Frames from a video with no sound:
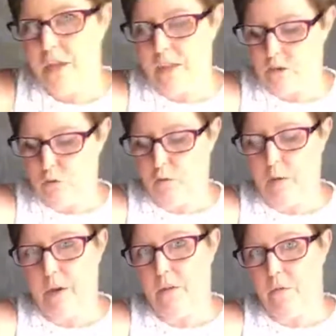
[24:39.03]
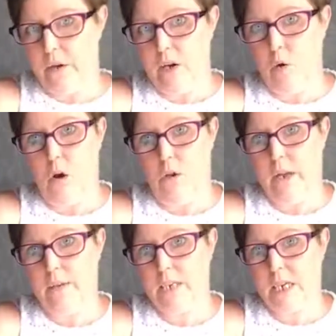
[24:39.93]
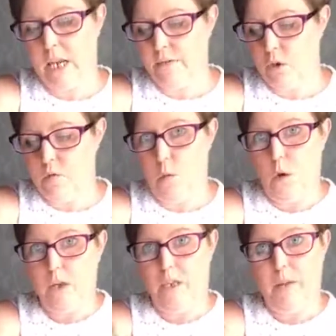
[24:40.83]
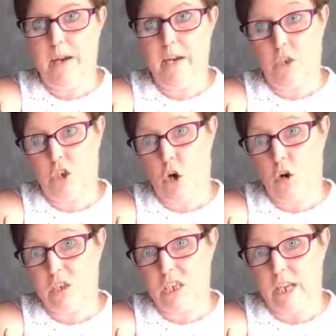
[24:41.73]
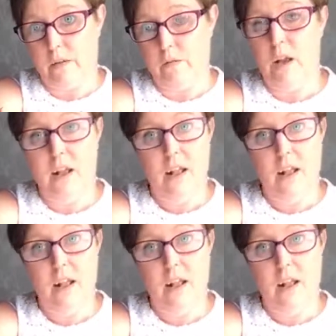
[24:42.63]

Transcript: think that's roughly about a three quarter length sleeve so if I wanted to make it a short sleeve